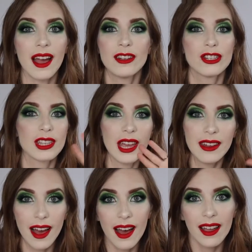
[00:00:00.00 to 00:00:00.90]
I just
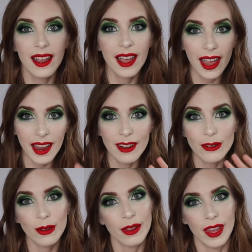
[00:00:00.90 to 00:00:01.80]
cannot
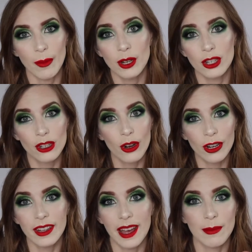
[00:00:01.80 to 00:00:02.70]
handle that much
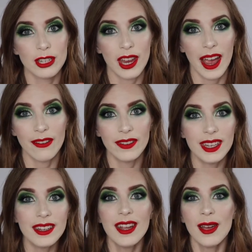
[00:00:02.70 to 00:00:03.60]
sugar and that much
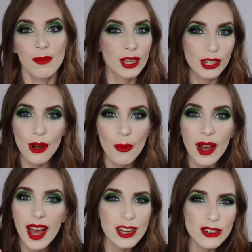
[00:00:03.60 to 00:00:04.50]
caffeine. But you know
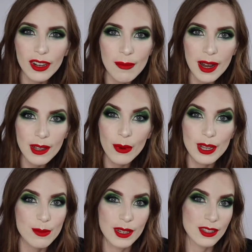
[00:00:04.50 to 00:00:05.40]
what? I drink them
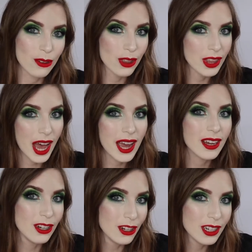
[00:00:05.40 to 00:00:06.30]
anyways because they're
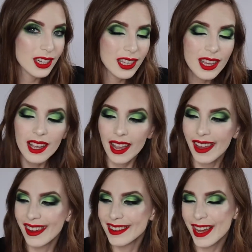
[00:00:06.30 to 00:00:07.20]
that good.
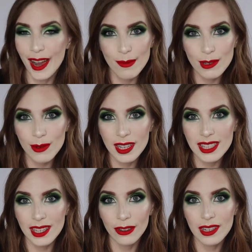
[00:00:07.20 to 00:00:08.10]
And I'm doing a
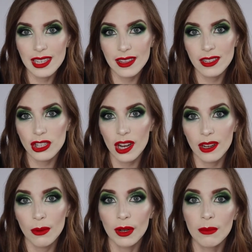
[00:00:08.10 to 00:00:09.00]
series on this
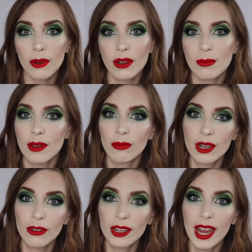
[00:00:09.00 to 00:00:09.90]
channel where I'm going to be
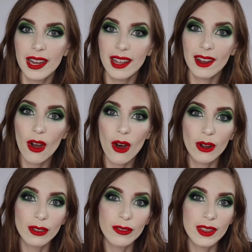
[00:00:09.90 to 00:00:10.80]
recreating
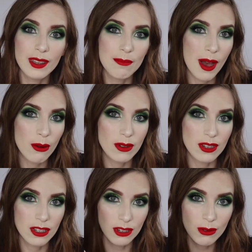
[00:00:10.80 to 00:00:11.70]
all of the
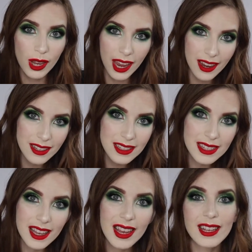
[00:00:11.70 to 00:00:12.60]
Mountain Dew
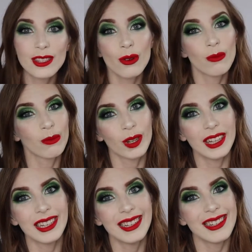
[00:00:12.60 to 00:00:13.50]
cans. So I'm
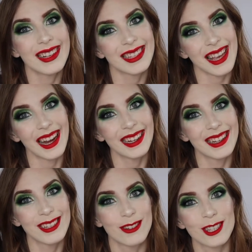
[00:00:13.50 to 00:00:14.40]
really
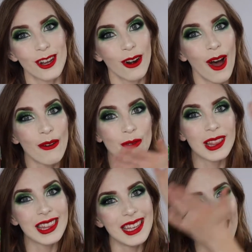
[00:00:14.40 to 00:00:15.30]
excited to start off
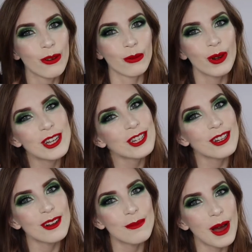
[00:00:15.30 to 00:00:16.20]
with the
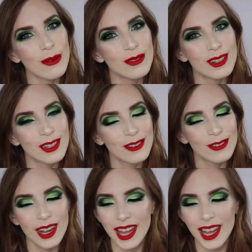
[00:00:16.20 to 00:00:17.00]
original Mountain Dew.